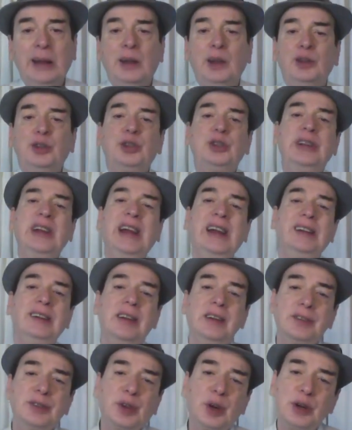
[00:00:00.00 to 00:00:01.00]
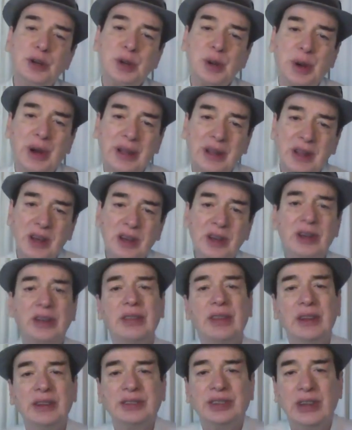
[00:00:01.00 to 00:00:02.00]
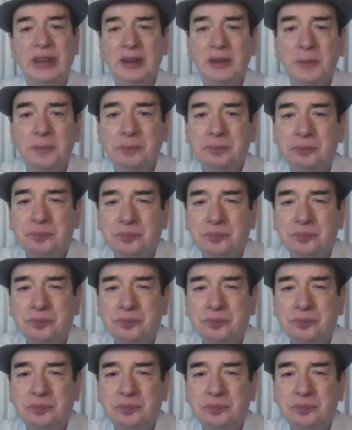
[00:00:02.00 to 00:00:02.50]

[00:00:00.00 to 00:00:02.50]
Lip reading: So the elders got together and they said,